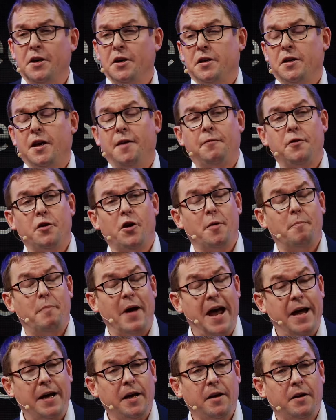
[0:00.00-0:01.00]
If you're a
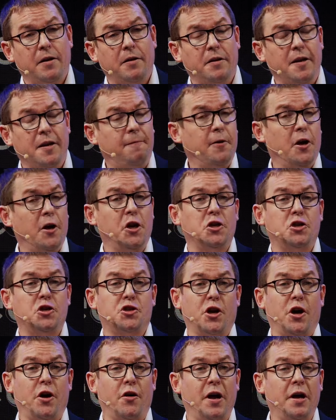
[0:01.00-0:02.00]
bank, if you're an
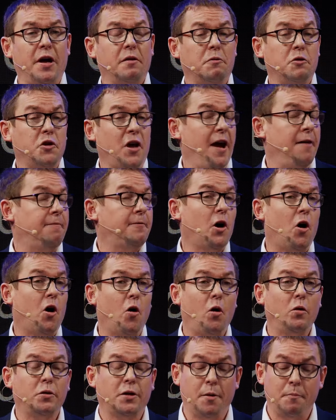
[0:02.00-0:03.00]
insurer, you have to
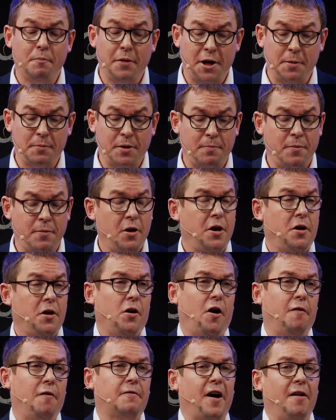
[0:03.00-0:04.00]
hold a minimum
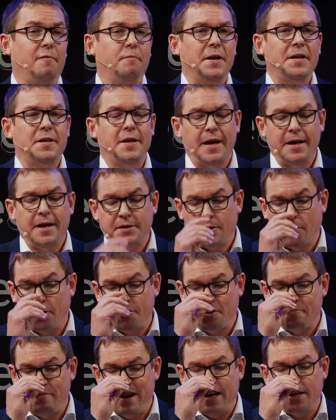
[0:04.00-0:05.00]
of government debt on
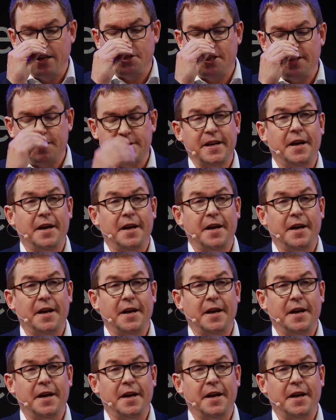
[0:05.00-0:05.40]
your balance sheets.